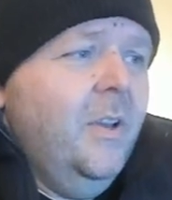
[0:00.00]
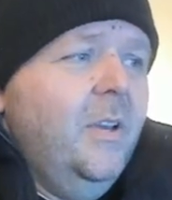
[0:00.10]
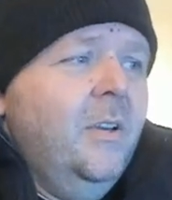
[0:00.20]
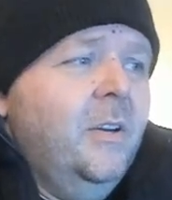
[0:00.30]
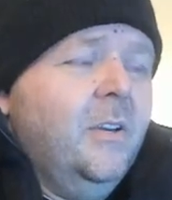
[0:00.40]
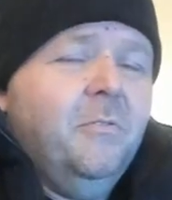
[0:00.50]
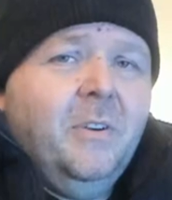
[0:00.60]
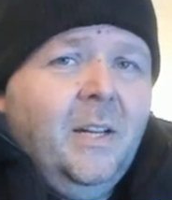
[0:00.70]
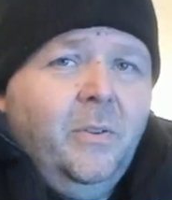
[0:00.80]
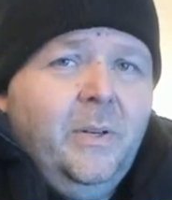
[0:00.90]
you know, you can
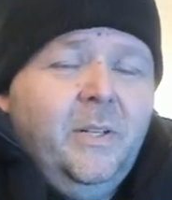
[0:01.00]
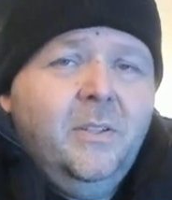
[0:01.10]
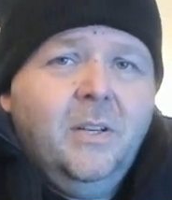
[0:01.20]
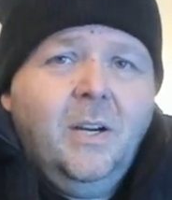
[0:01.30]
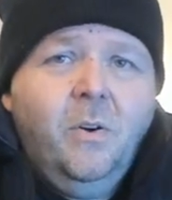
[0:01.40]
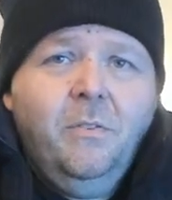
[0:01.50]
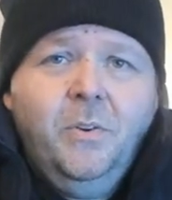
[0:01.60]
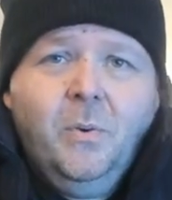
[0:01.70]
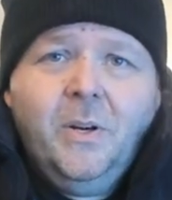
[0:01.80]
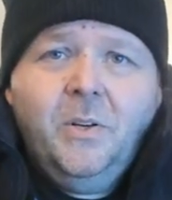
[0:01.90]
follow it into however you want to